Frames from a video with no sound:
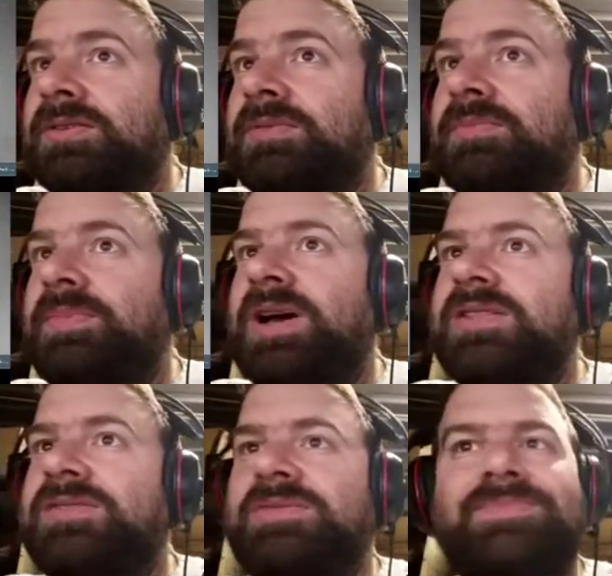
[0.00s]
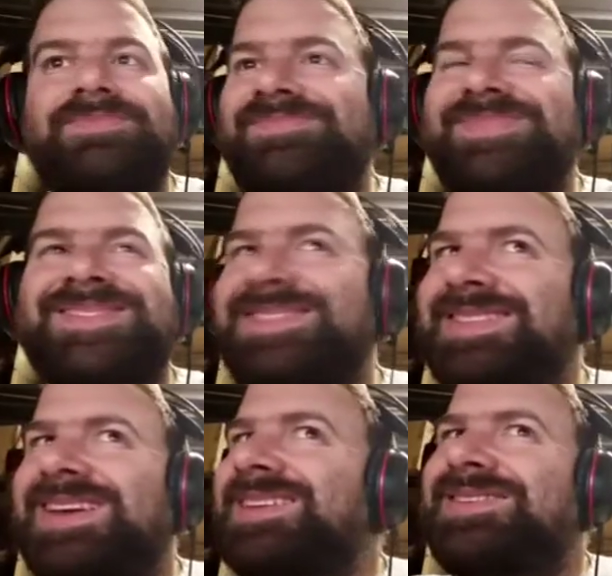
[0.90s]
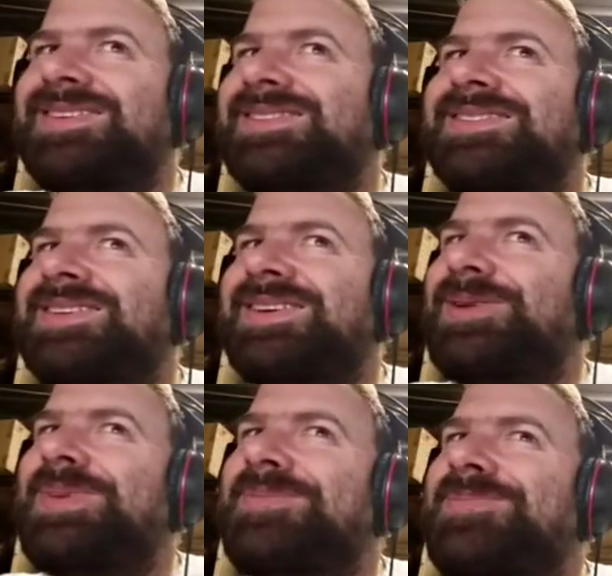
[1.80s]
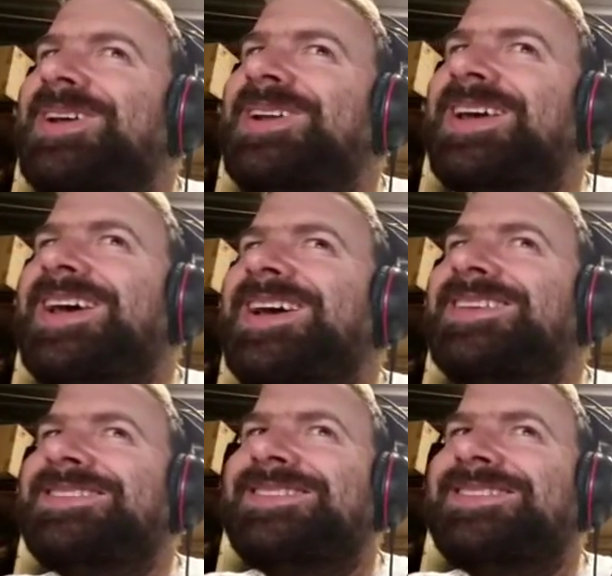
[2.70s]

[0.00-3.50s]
But that piece is gonna bite me in the ass.